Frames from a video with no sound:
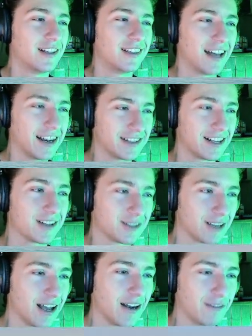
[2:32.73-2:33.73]
That is
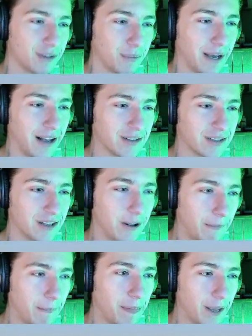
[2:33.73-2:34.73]
outside of the bounds
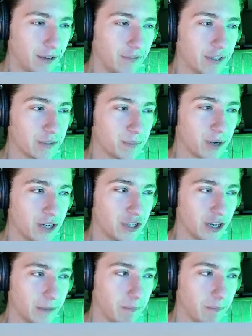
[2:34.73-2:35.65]
of this project.